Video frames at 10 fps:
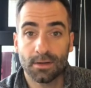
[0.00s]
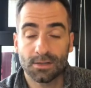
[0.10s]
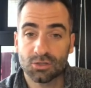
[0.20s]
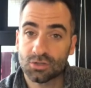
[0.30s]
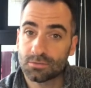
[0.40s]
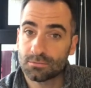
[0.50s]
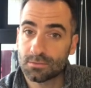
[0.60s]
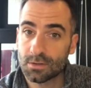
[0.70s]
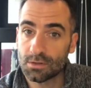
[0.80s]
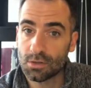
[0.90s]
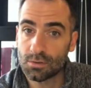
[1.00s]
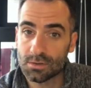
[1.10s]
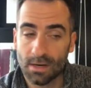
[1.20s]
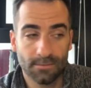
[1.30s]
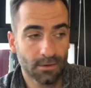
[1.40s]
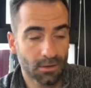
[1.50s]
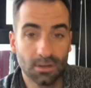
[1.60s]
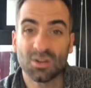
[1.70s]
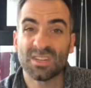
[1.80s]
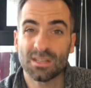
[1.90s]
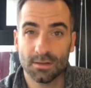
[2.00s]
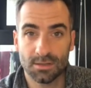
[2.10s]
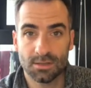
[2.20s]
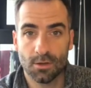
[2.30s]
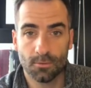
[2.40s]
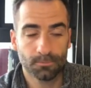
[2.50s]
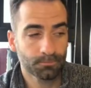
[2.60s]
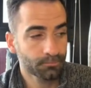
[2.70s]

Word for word: I just didn't use it. I figured it'll heal on its own.